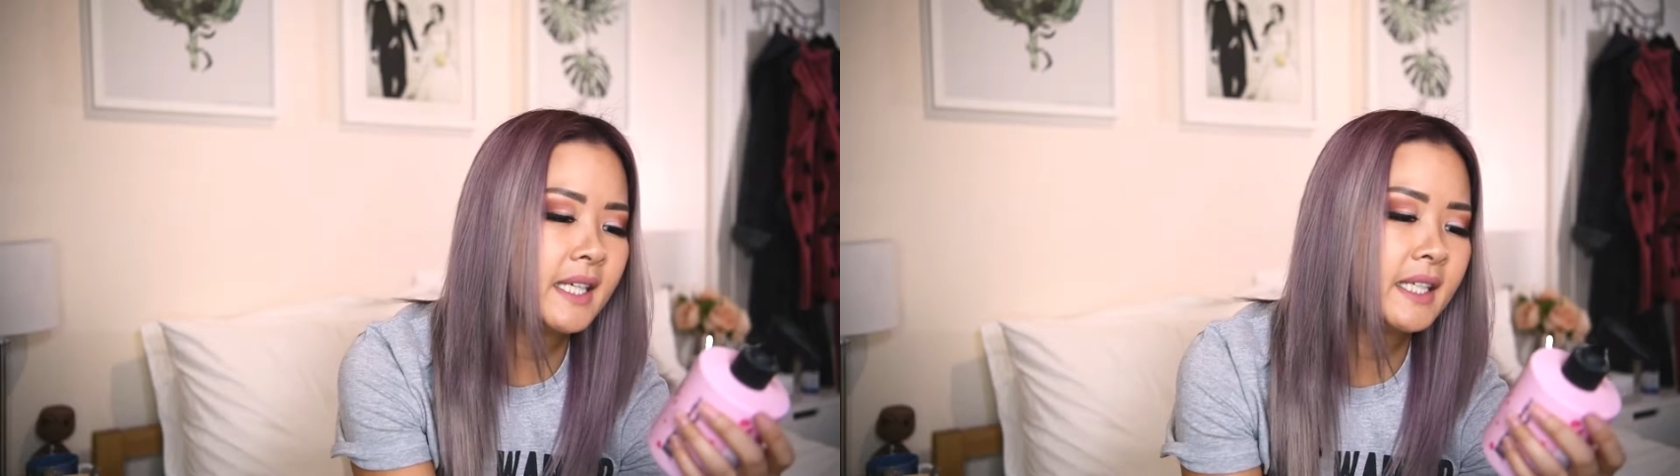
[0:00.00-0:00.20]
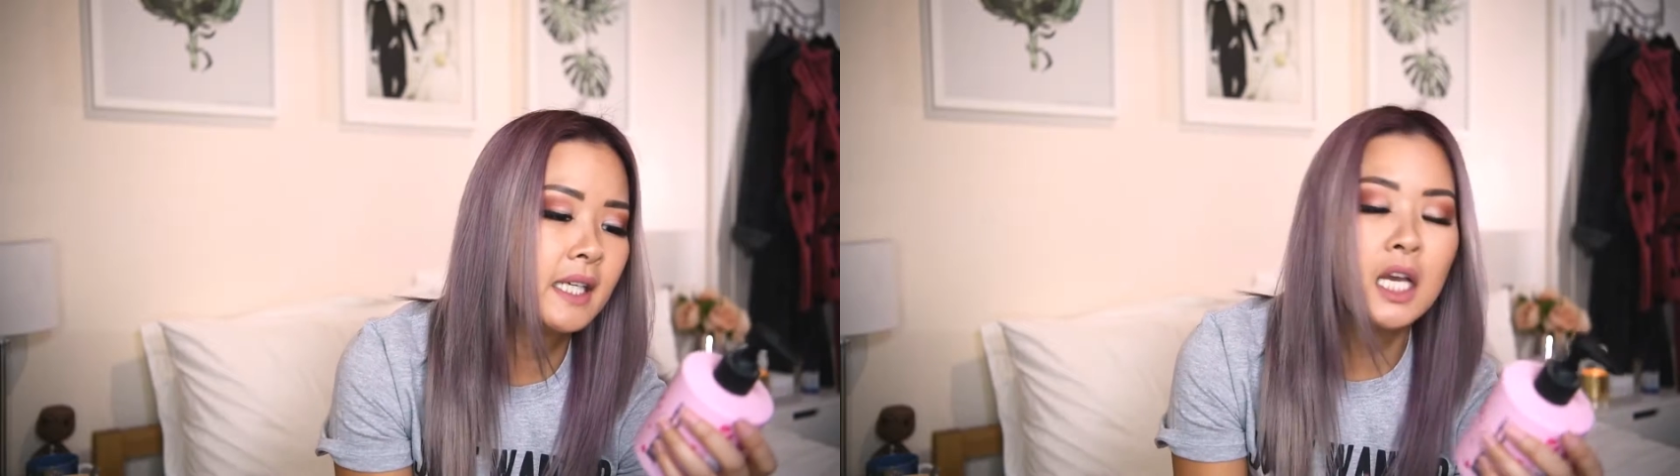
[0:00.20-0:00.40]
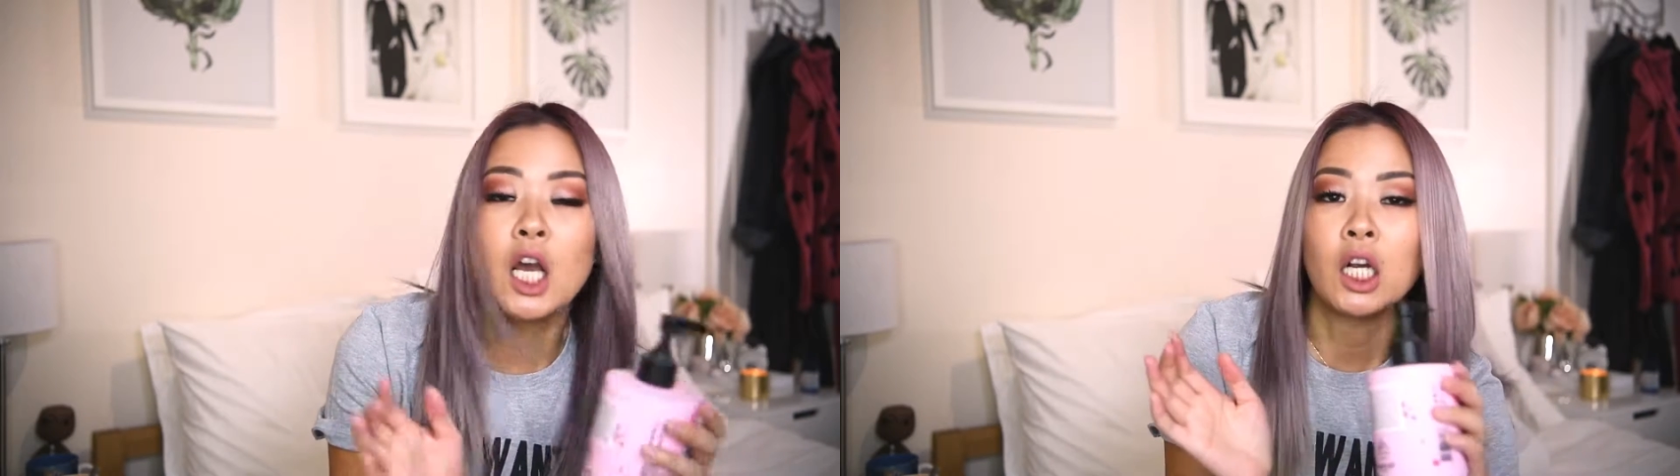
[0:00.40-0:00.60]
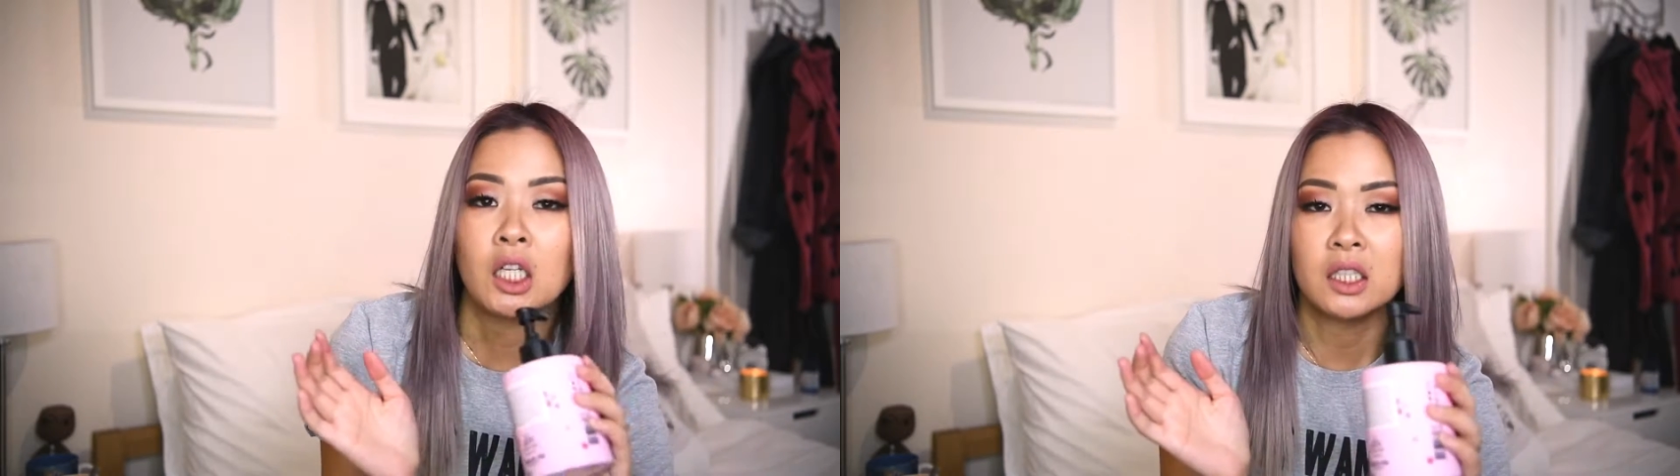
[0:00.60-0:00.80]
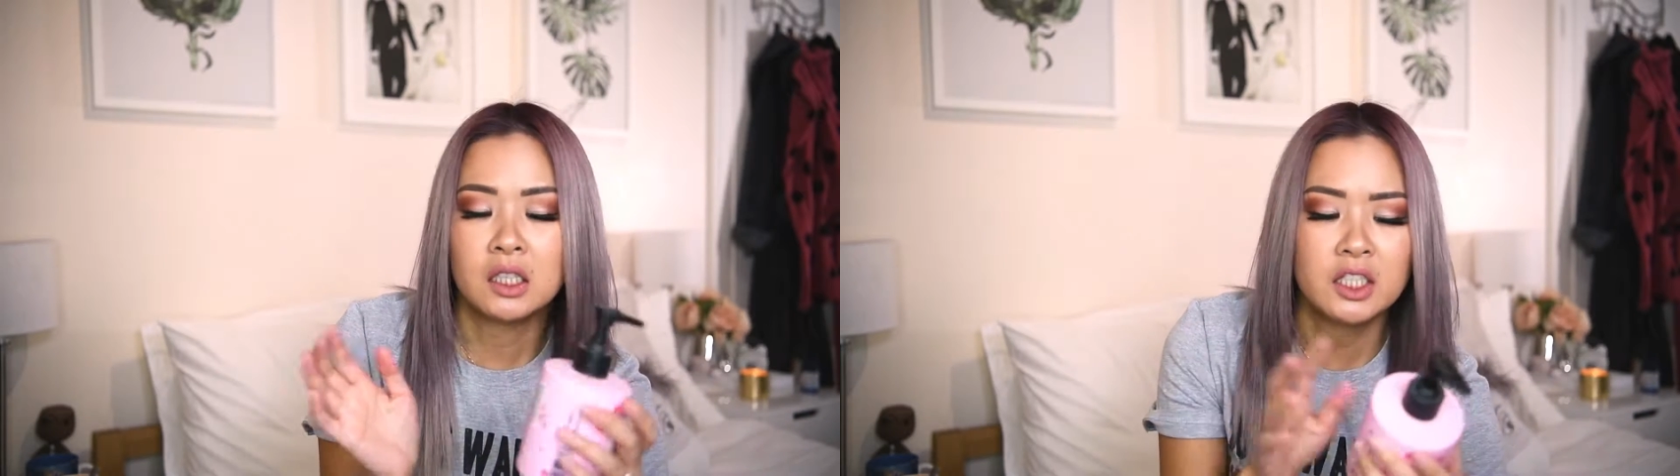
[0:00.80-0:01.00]
a
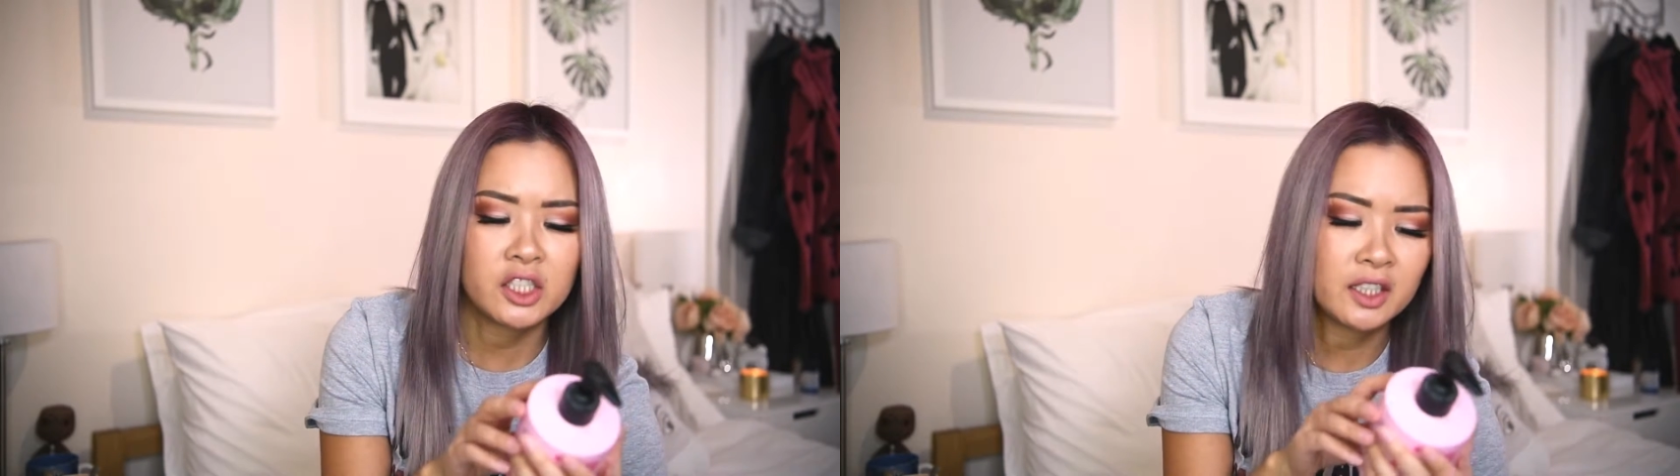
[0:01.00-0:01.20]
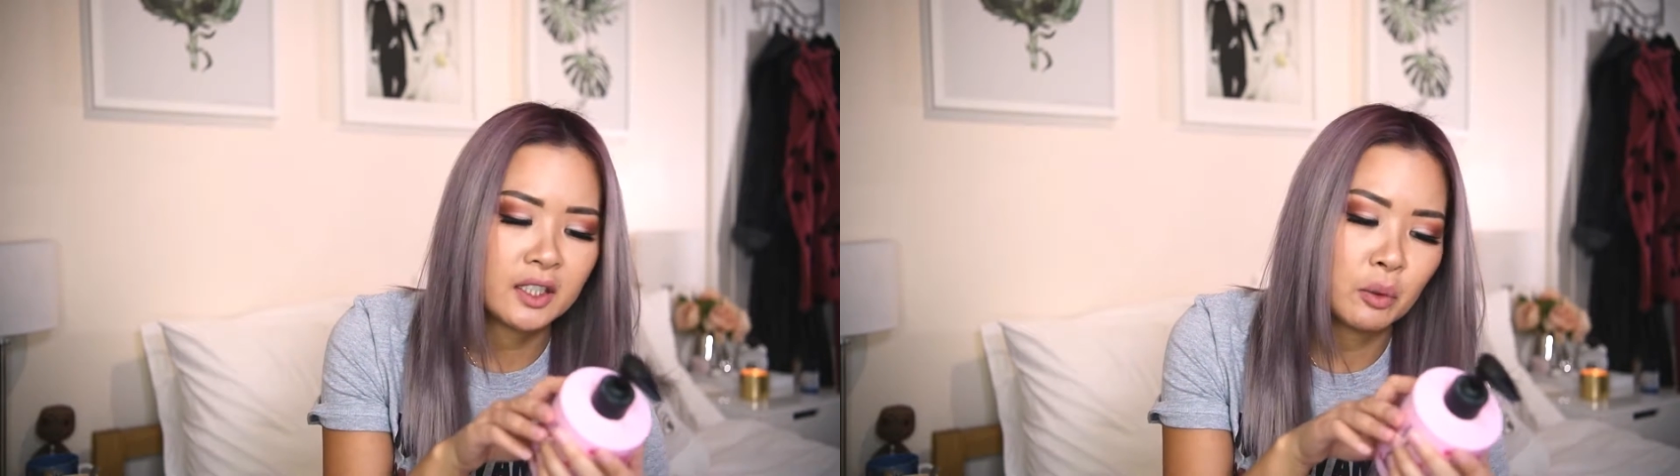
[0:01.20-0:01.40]
conditioning,